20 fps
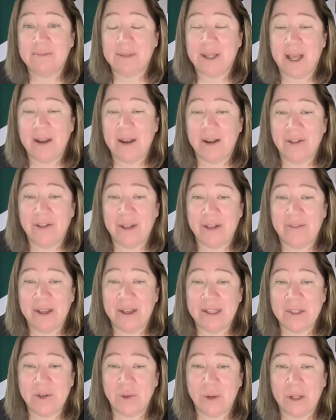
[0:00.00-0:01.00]
And I think
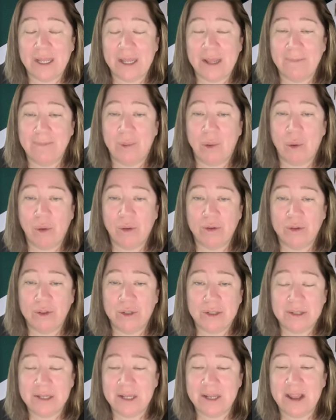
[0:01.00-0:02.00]
that's really
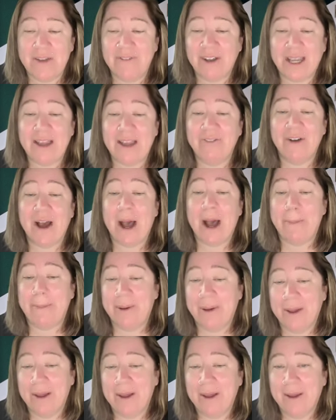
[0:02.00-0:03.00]
important to never give up.
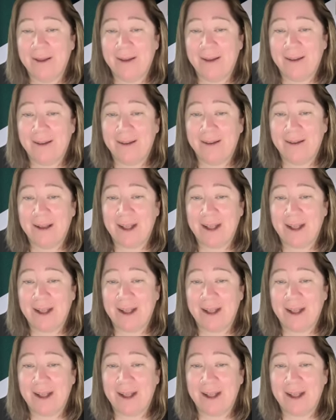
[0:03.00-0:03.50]
And